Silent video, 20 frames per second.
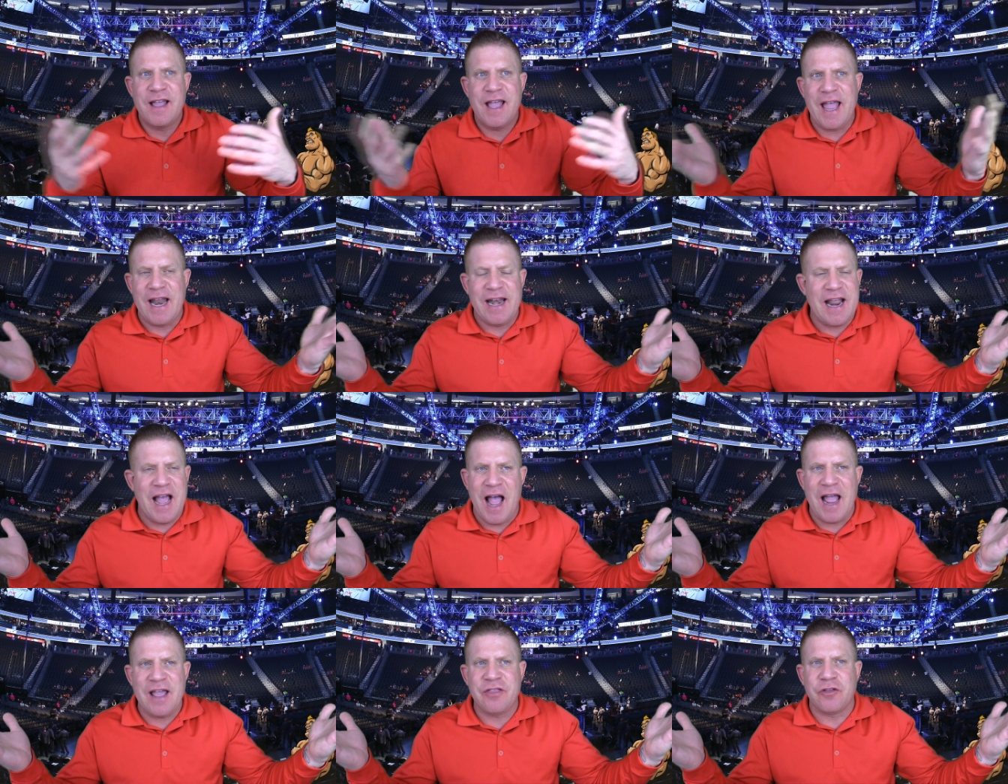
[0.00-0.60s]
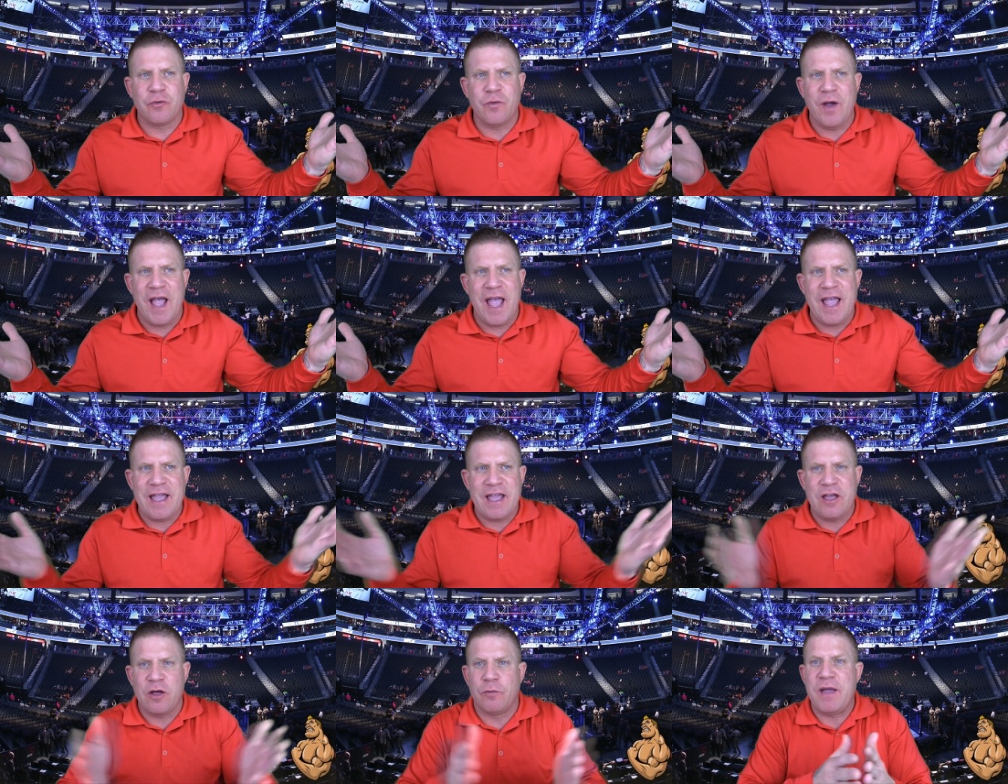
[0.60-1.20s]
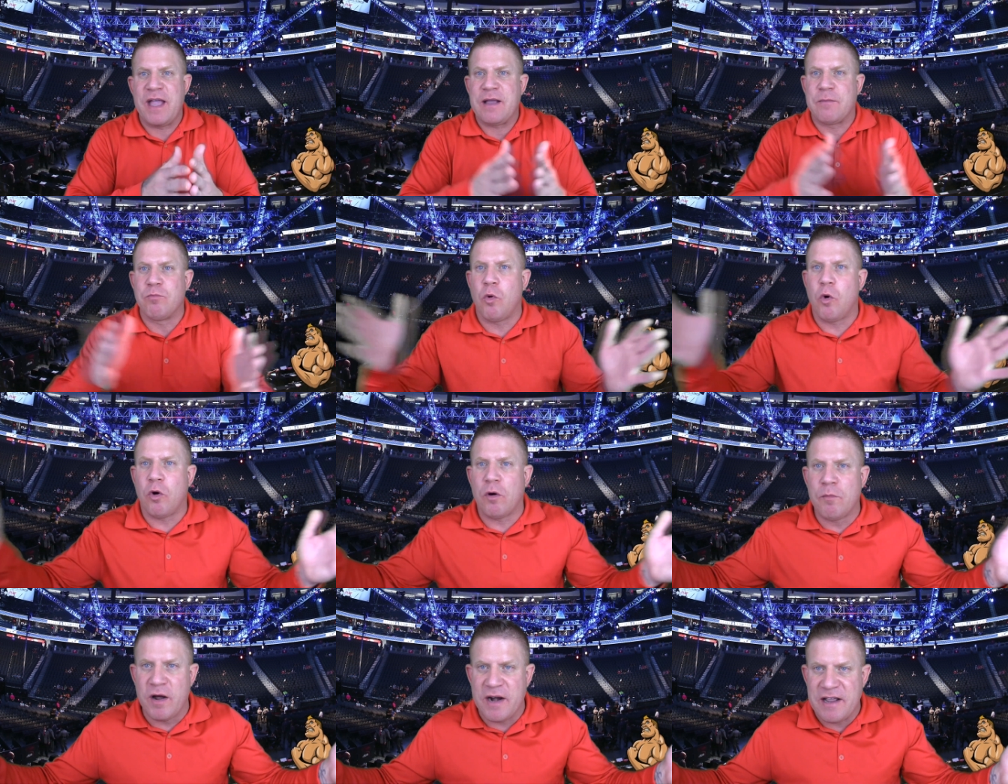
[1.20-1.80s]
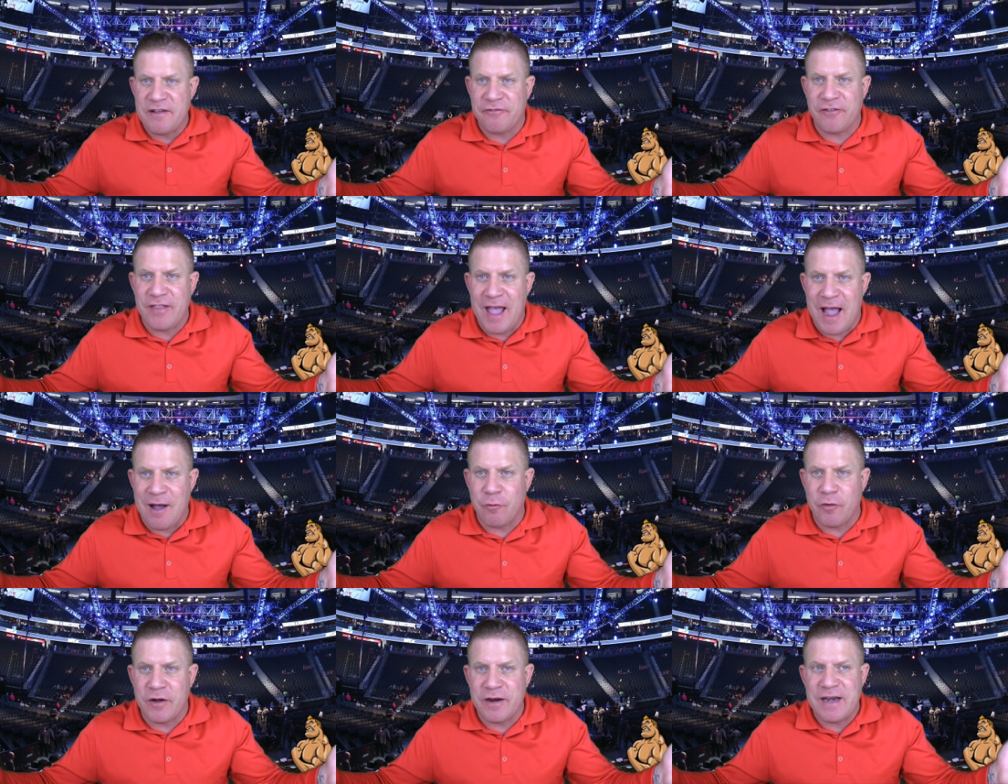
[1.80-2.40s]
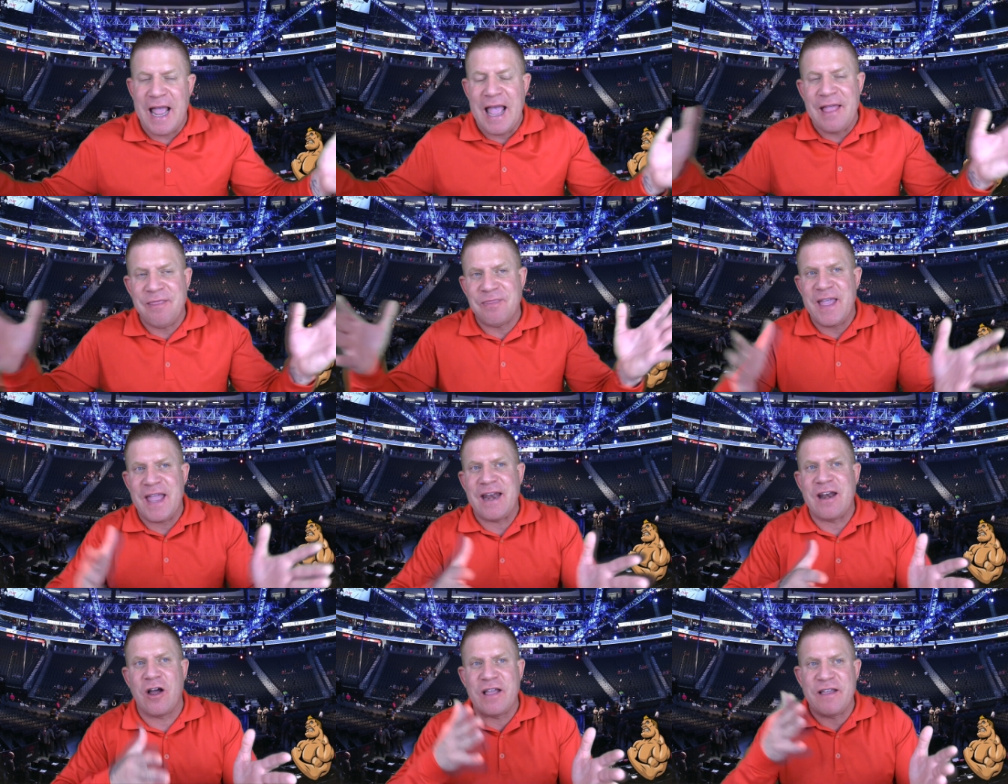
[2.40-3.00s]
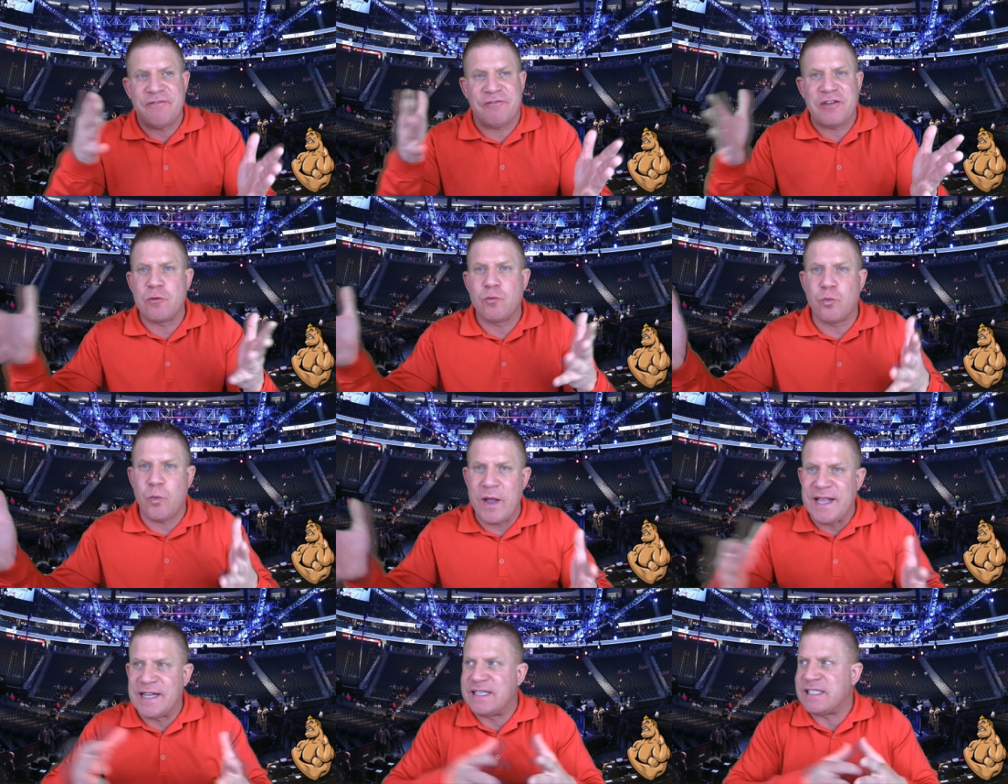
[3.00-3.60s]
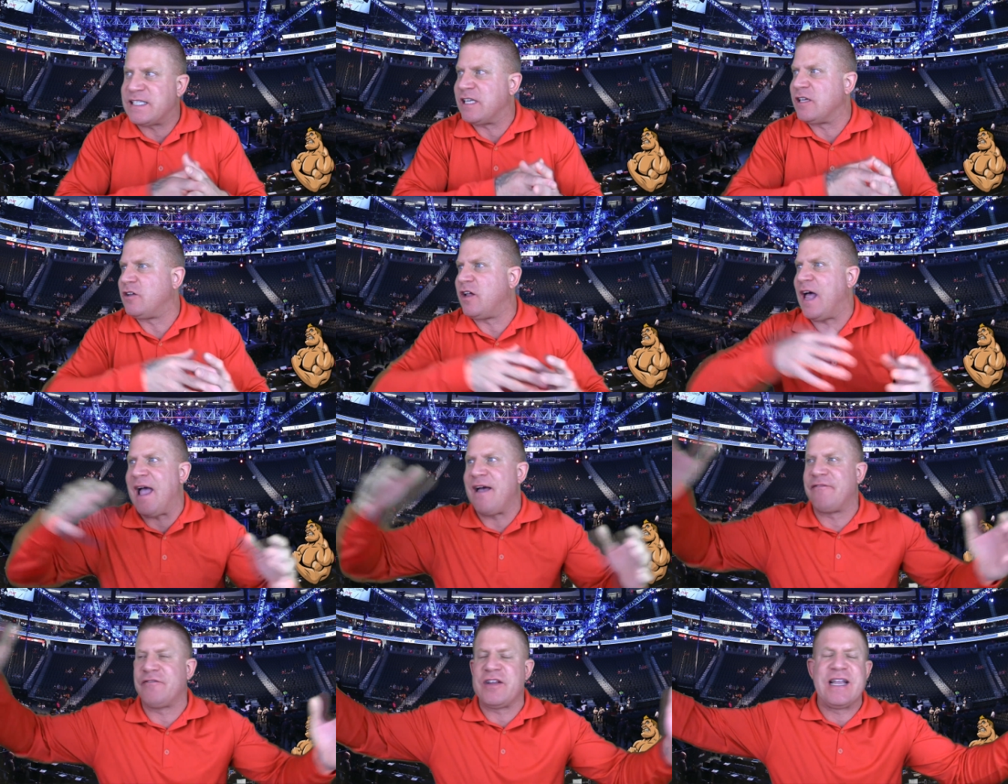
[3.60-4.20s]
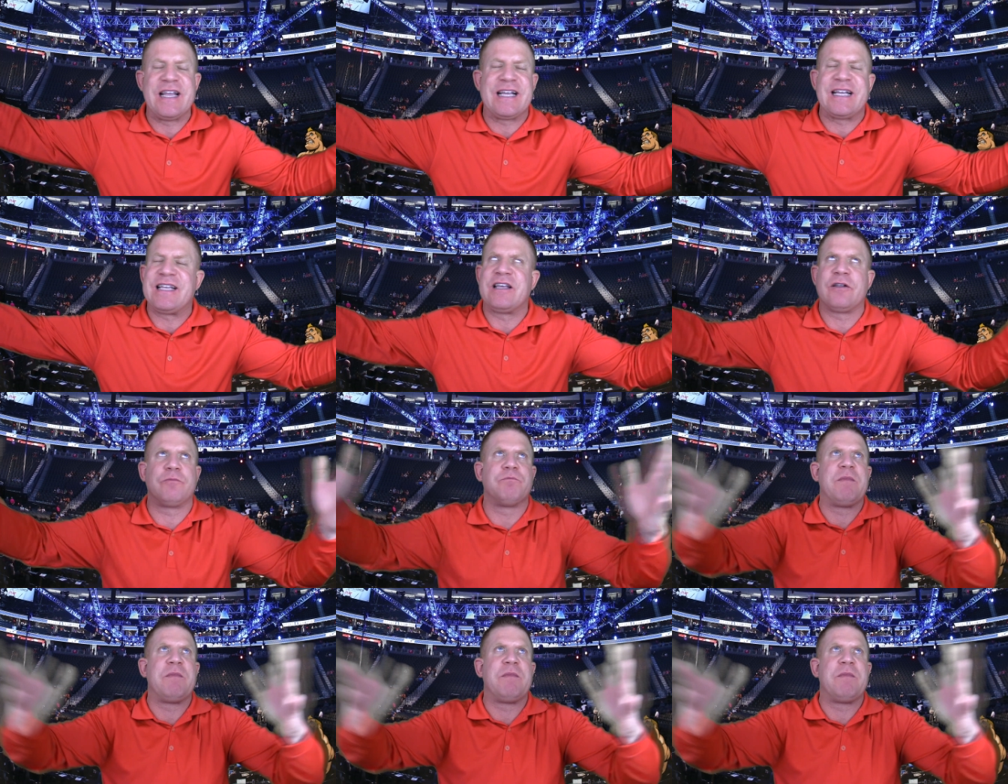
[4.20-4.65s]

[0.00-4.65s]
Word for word: And either way, he'll make more money for that one. And then if he wins, he'll have he'll